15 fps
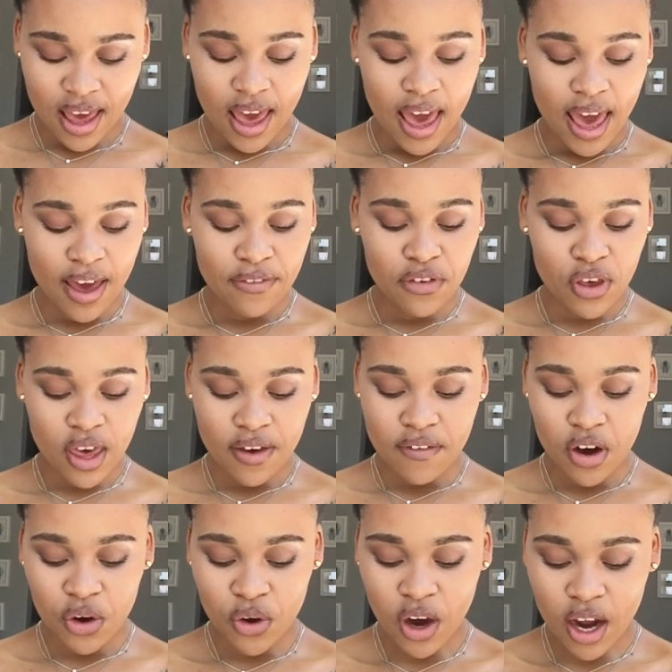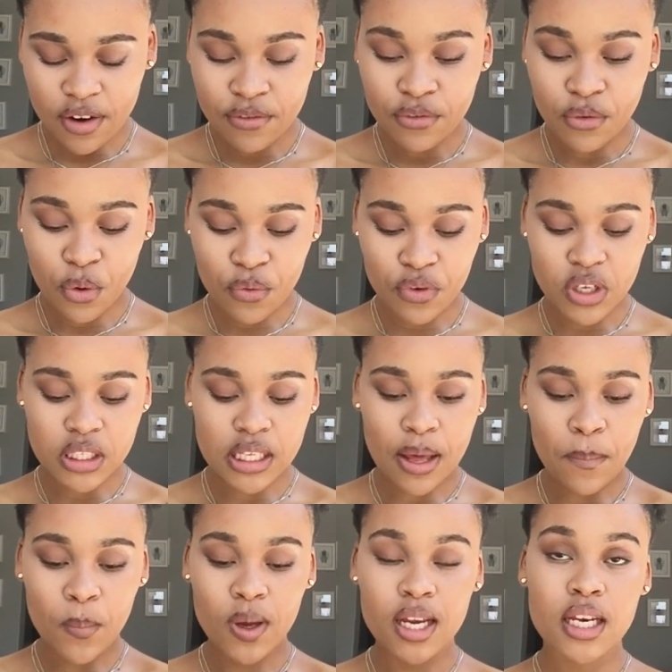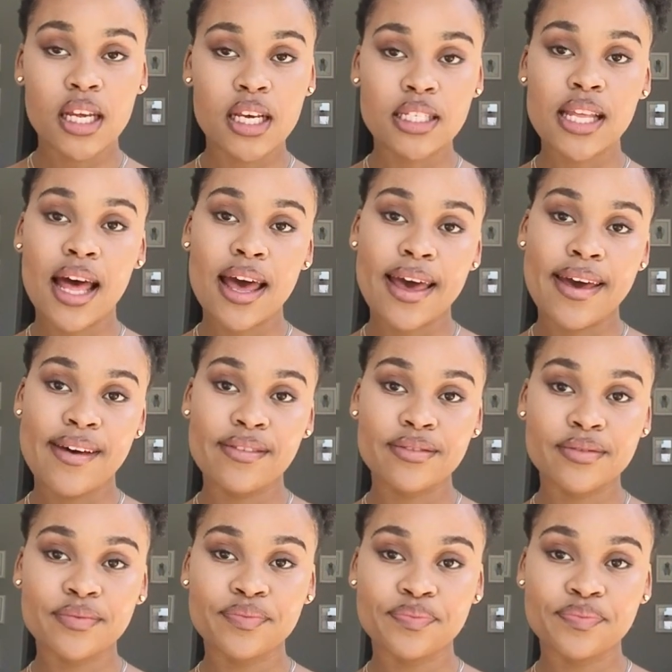Have you ever cried over someone? Yes, I have.